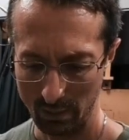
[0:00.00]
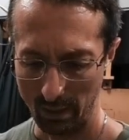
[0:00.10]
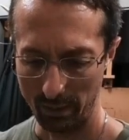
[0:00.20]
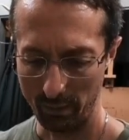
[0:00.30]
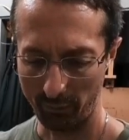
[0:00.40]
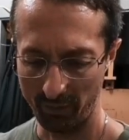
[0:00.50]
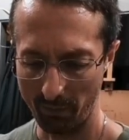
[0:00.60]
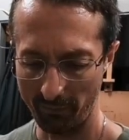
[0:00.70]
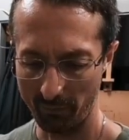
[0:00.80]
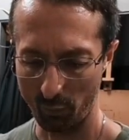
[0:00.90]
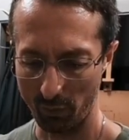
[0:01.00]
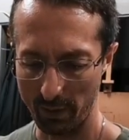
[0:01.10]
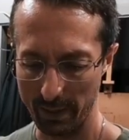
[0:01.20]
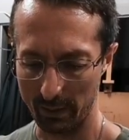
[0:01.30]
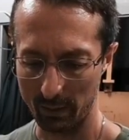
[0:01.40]
I know some of them were
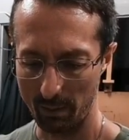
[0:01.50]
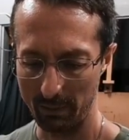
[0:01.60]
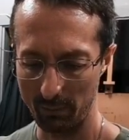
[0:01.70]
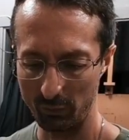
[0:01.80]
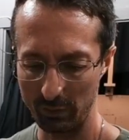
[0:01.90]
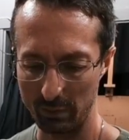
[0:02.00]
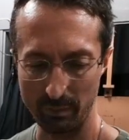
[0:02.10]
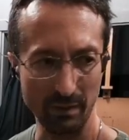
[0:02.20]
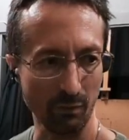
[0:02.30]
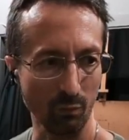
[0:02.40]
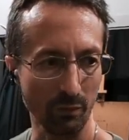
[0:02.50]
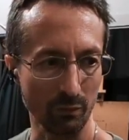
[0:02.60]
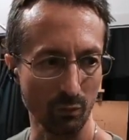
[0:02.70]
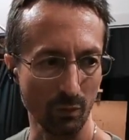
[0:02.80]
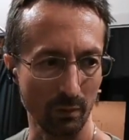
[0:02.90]
like, I mean, it really depends on what they're
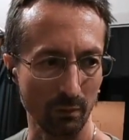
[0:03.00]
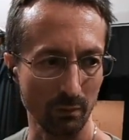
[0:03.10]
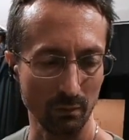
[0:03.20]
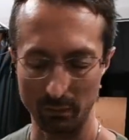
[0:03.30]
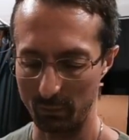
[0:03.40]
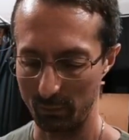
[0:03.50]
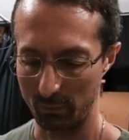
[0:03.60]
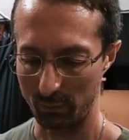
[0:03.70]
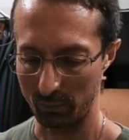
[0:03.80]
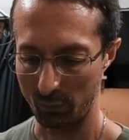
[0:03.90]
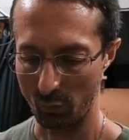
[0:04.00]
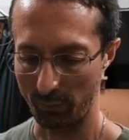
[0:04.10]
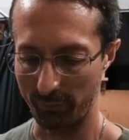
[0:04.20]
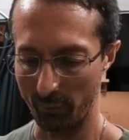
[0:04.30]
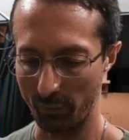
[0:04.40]
going
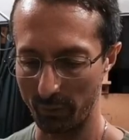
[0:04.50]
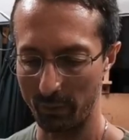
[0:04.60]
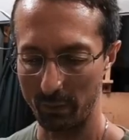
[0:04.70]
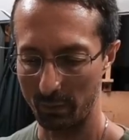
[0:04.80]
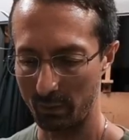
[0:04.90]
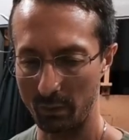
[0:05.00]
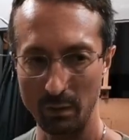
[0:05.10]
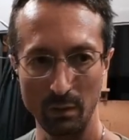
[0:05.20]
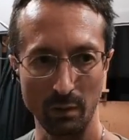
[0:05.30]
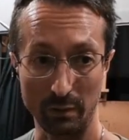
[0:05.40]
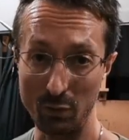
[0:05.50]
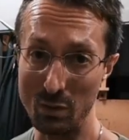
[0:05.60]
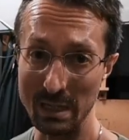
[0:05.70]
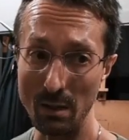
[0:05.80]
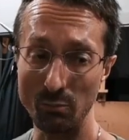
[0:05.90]
for. Like you can
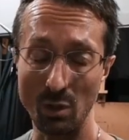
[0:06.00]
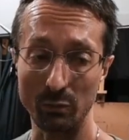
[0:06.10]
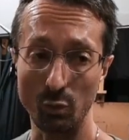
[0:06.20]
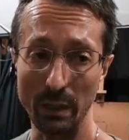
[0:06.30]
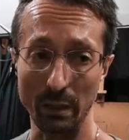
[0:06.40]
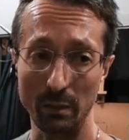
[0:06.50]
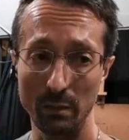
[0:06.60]
get them done quick.